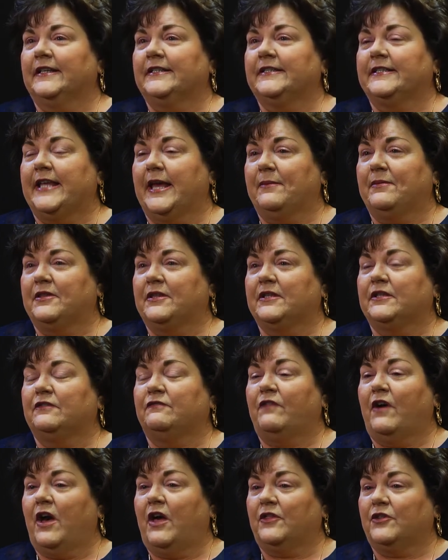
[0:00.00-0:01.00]
Tabitha's
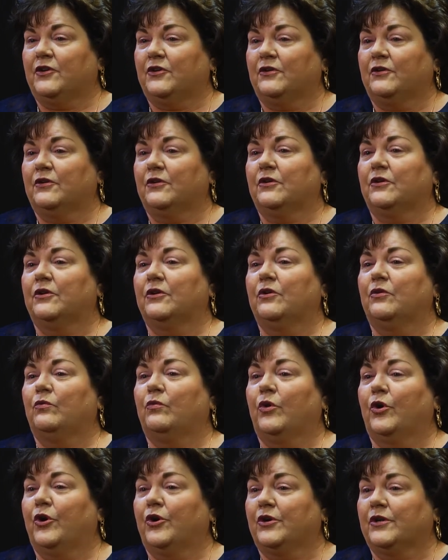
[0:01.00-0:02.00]
father
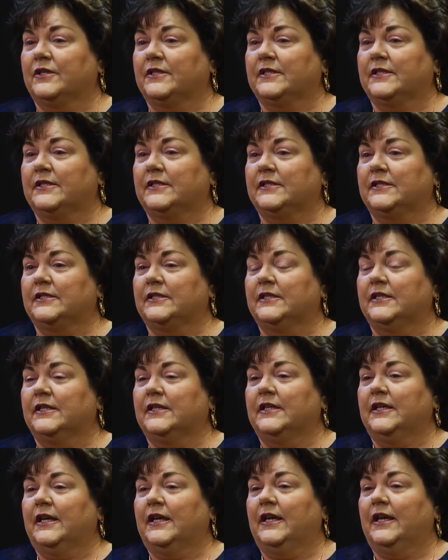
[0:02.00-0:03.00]
worked
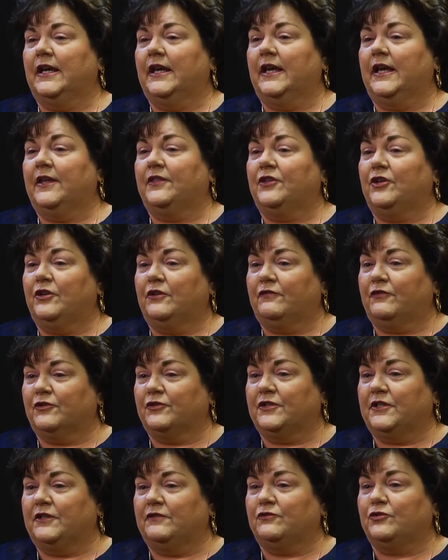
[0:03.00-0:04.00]
at the
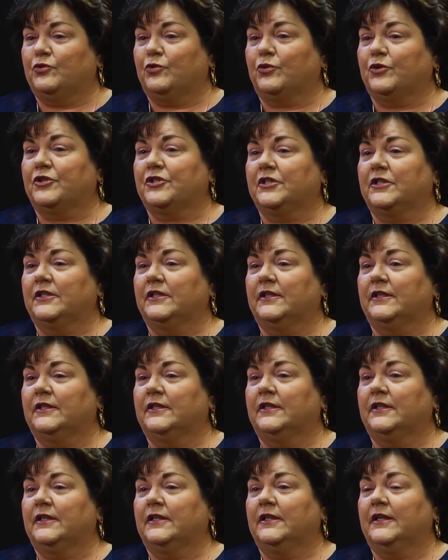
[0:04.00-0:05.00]
University of Georgia
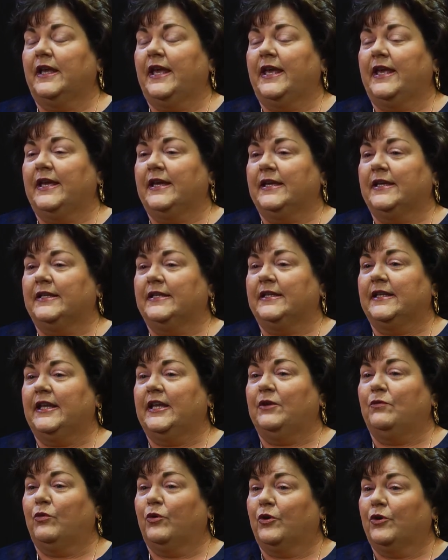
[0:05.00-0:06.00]
and
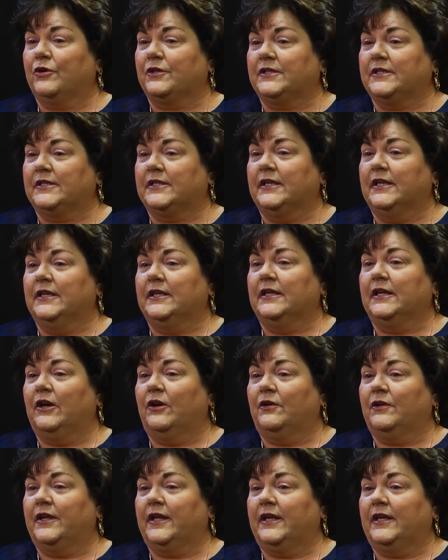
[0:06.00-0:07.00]
he worked
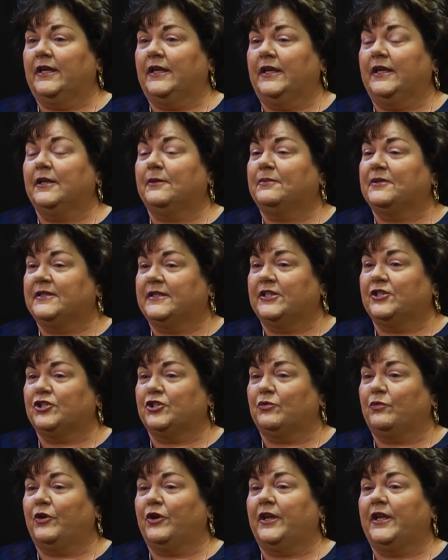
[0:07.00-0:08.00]
on a in a
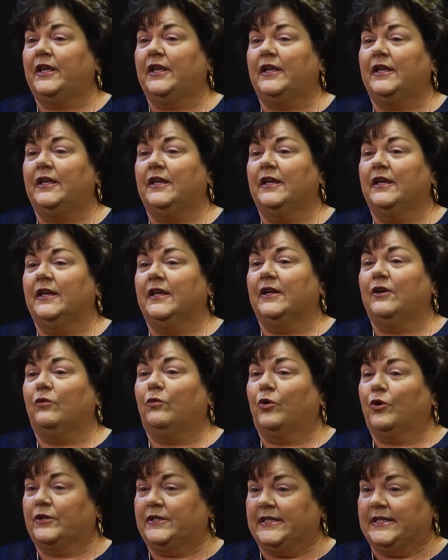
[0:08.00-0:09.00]
position where he
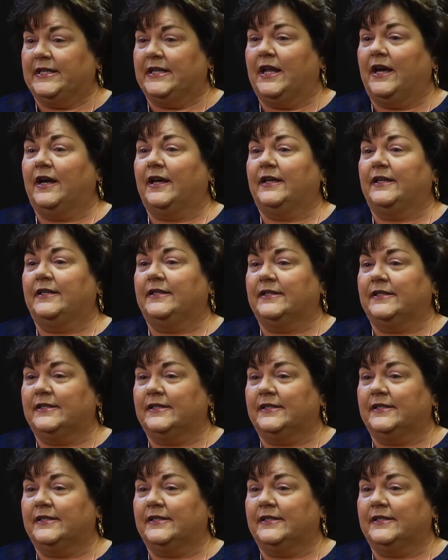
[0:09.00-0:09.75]
worked at night.